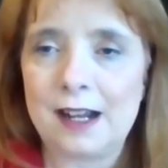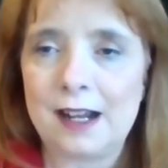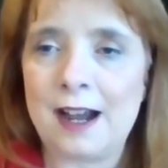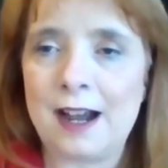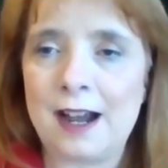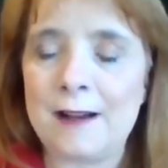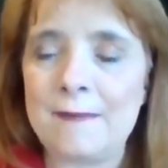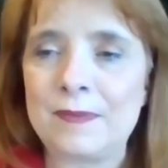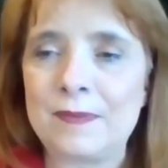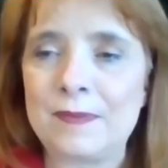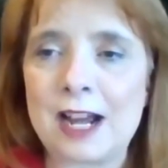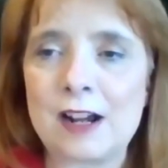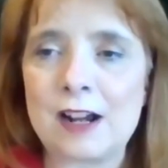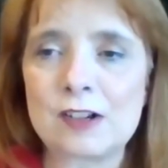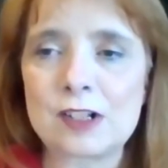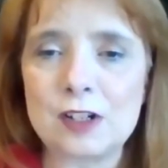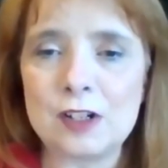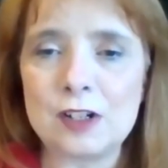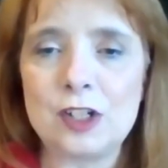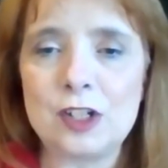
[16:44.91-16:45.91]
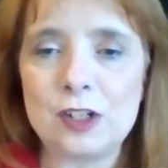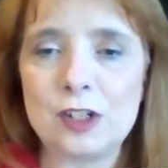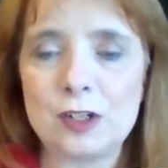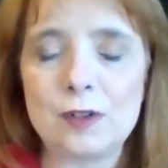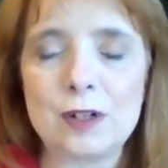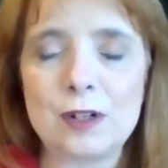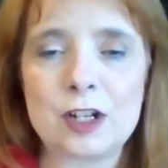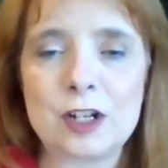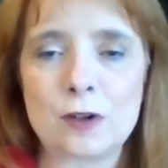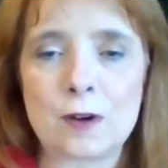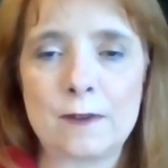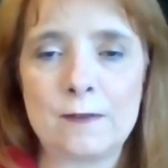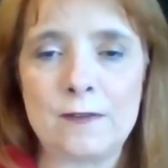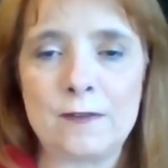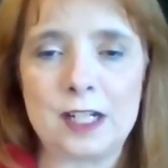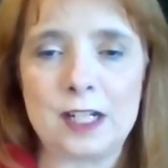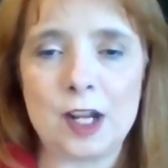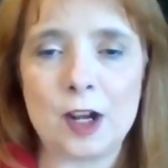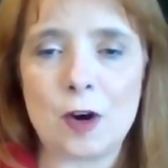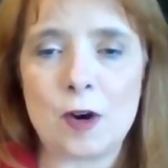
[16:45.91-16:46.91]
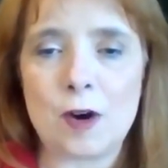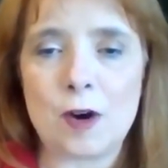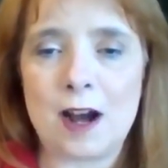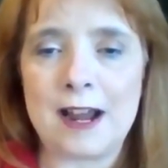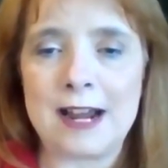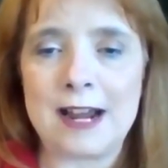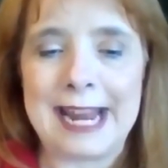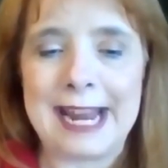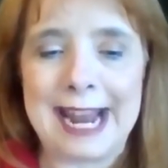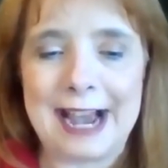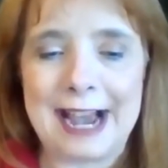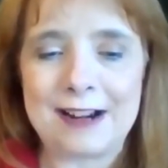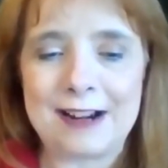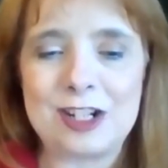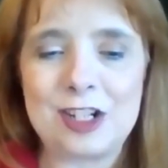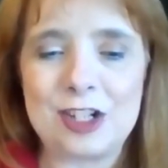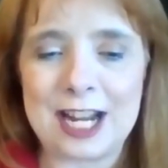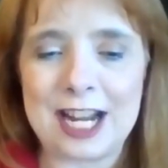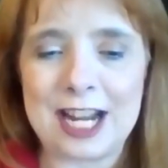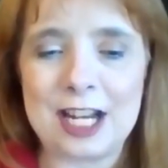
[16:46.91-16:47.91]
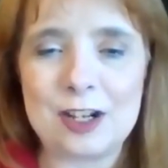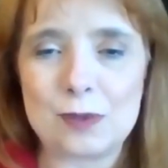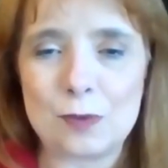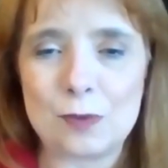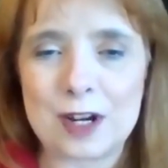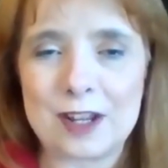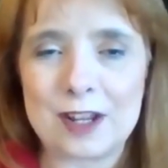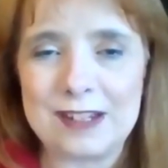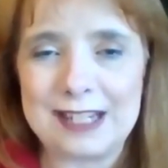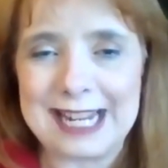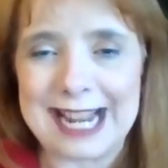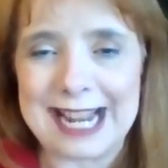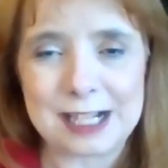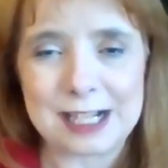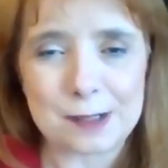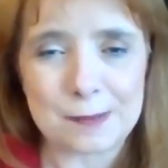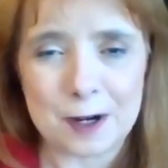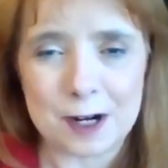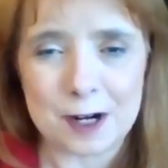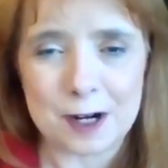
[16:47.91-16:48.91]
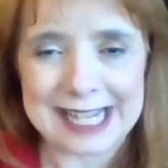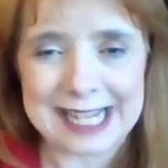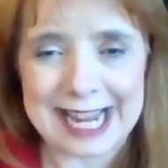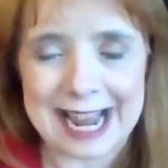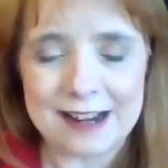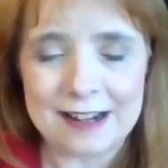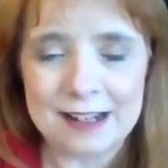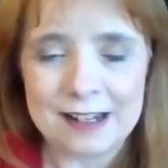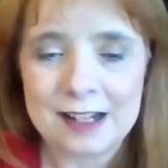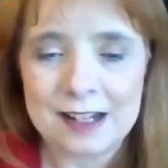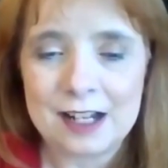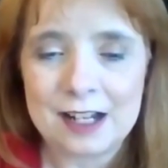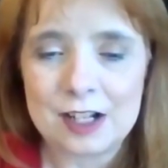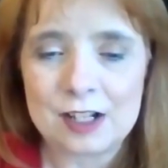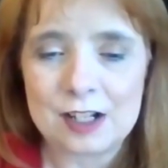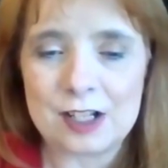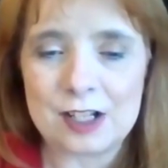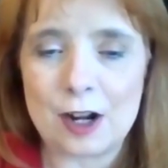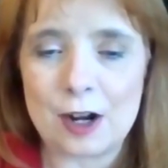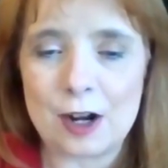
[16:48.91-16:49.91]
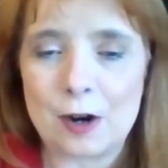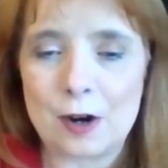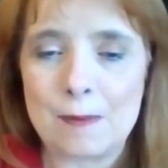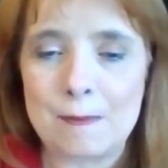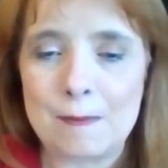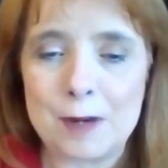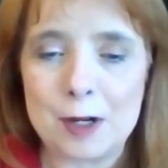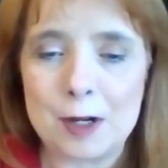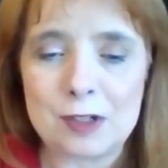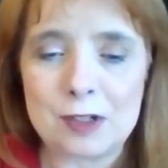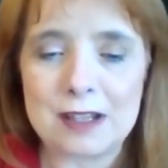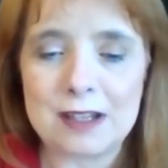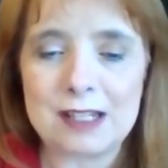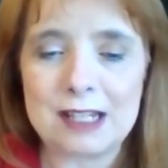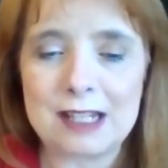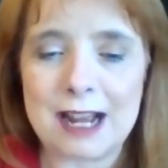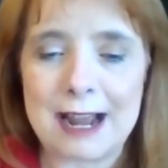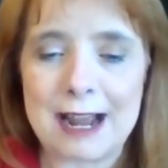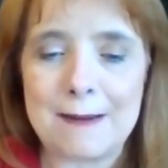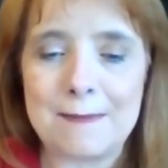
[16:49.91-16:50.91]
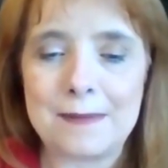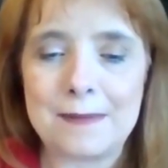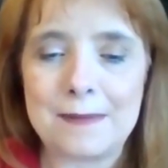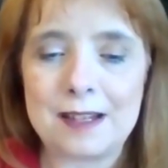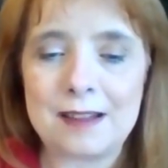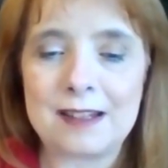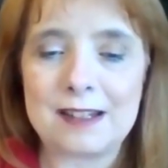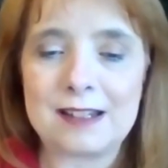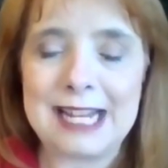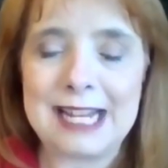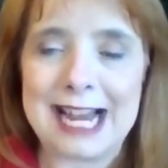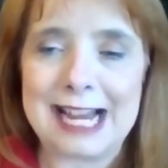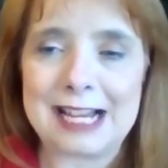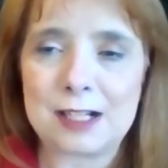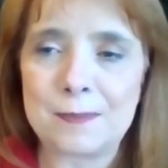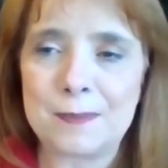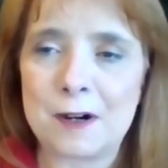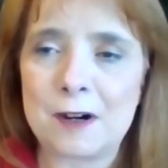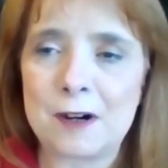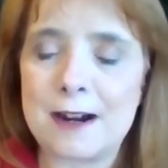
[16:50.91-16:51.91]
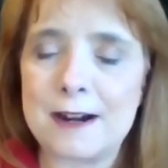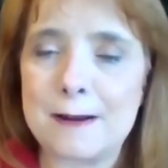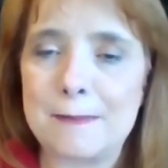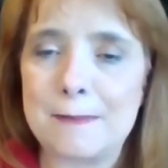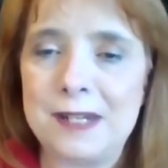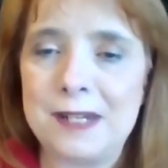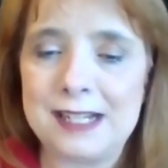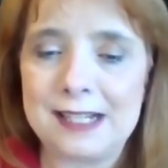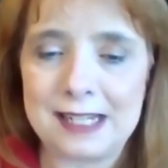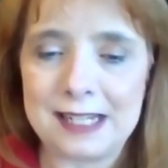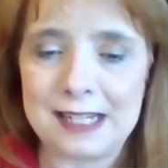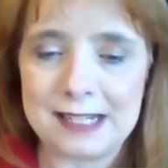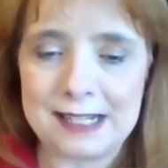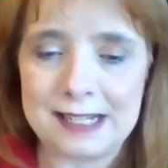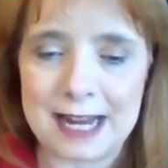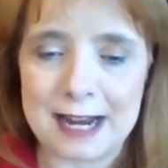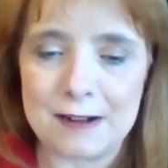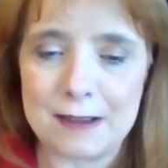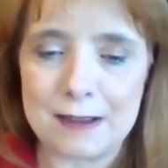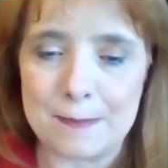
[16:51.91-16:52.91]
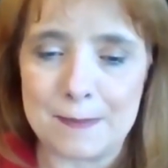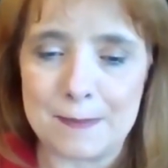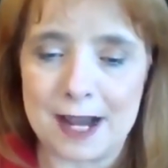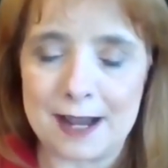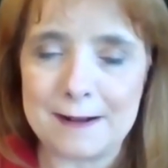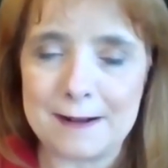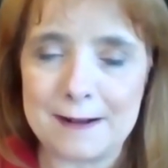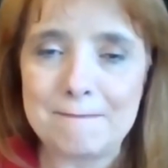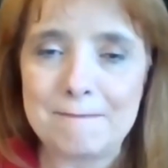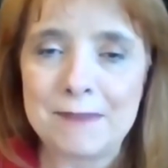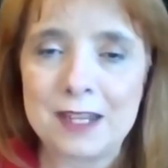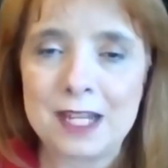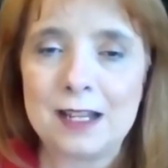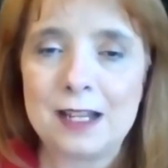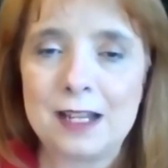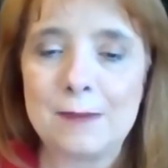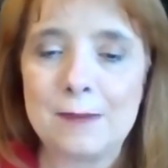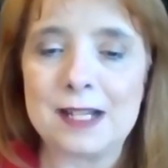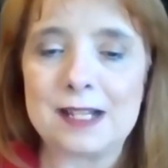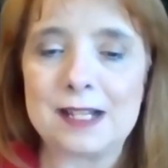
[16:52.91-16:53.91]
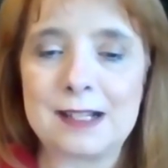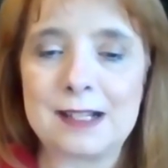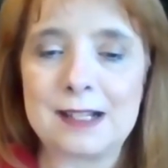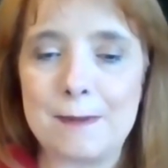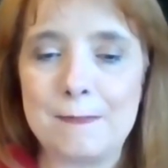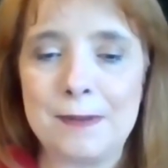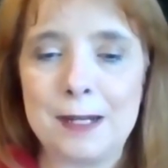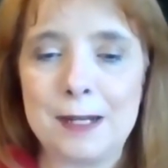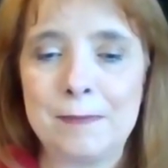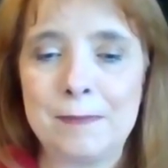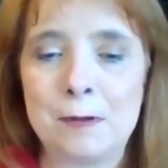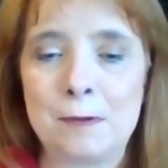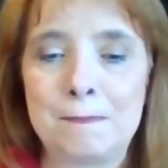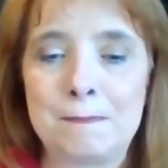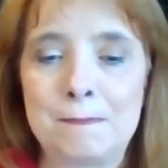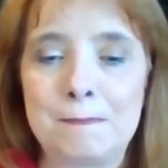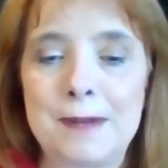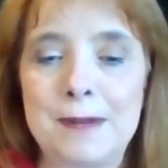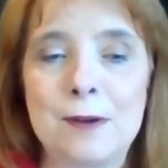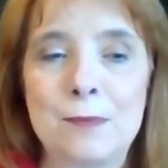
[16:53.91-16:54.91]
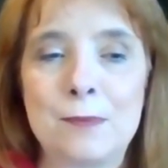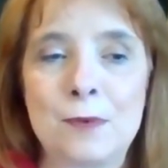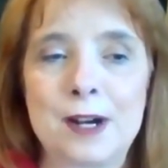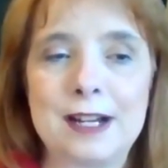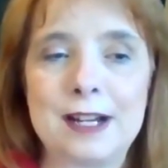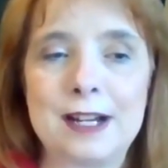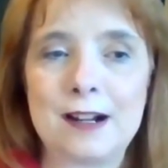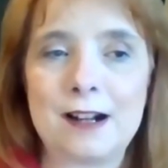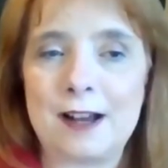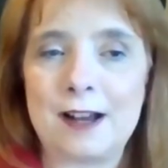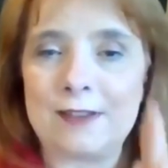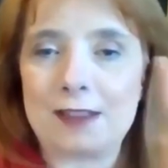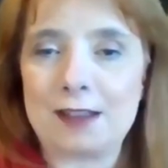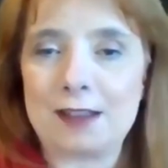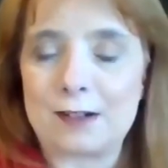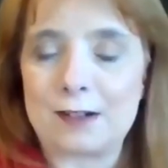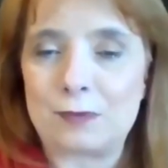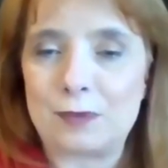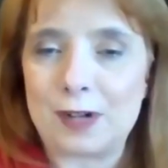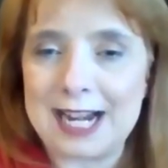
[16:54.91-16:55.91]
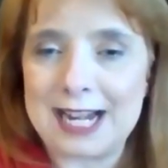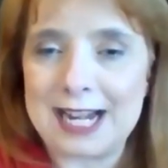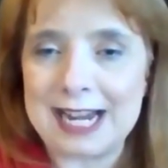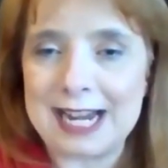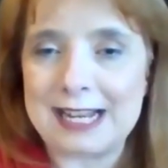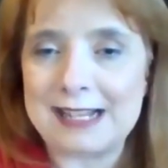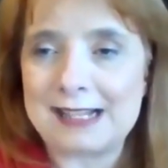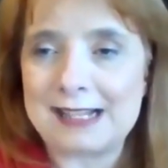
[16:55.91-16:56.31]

Um, I also do a short video on how to change where the taskbar is at. So most of the time the taskbar on a PC is down at the bottom, but some people might want it on the right hand